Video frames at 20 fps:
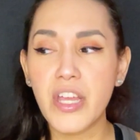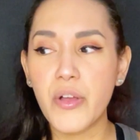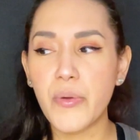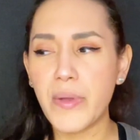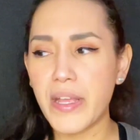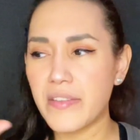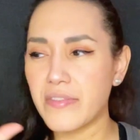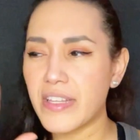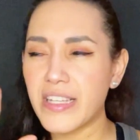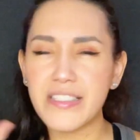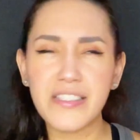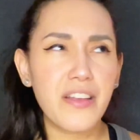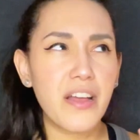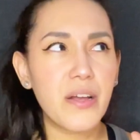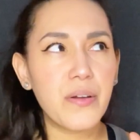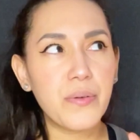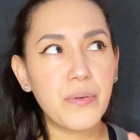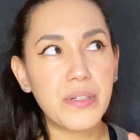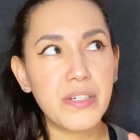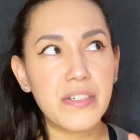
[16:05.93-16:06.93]
Wait, that's not
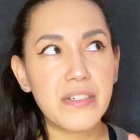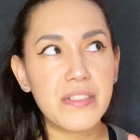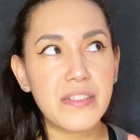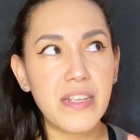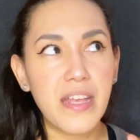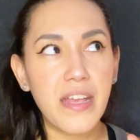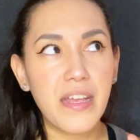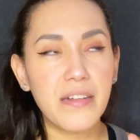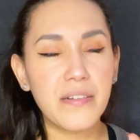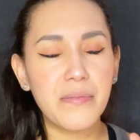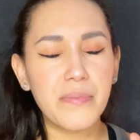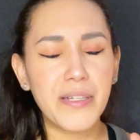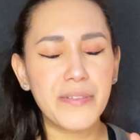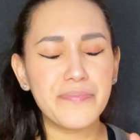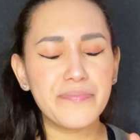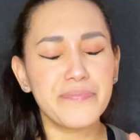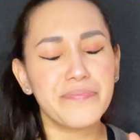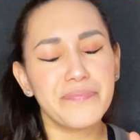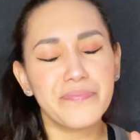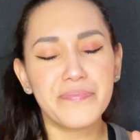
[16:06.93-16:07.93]
how I wanted to say it. But
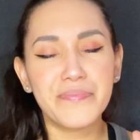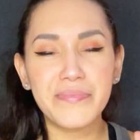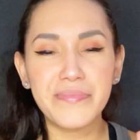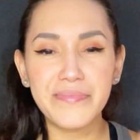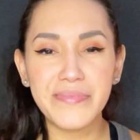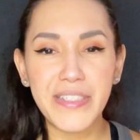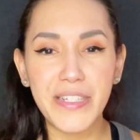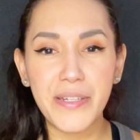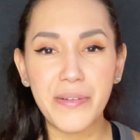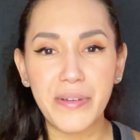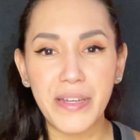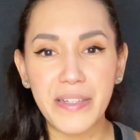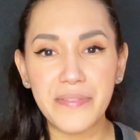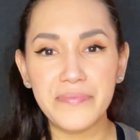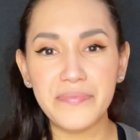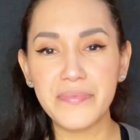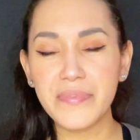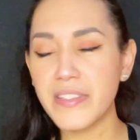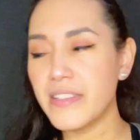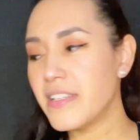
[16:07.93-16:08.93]
anyway,
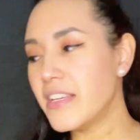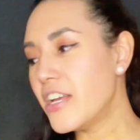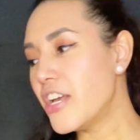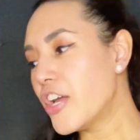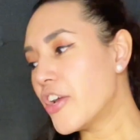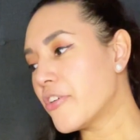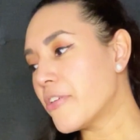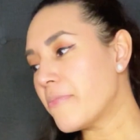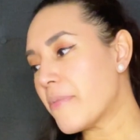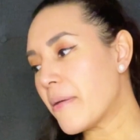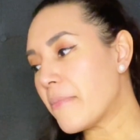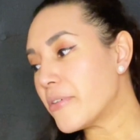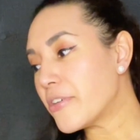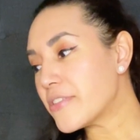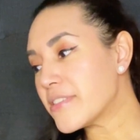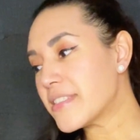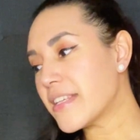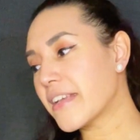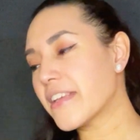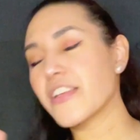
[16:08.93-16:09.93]
remember
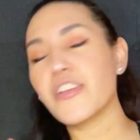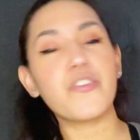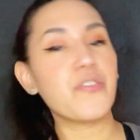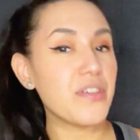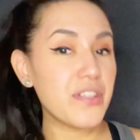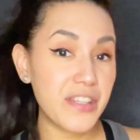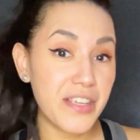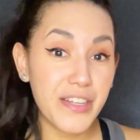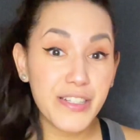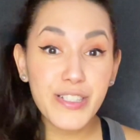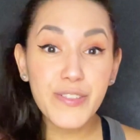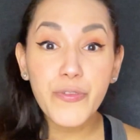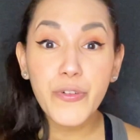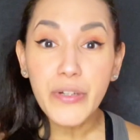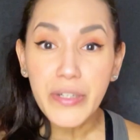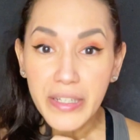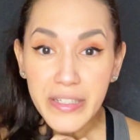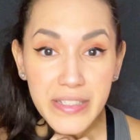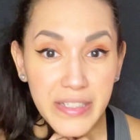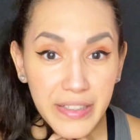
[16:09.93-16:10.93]
2 Corinthians
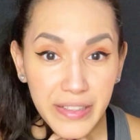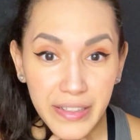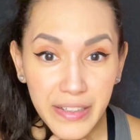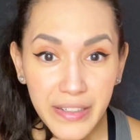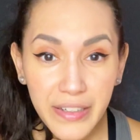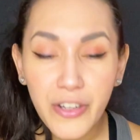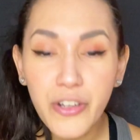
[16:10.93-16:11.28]
4:18.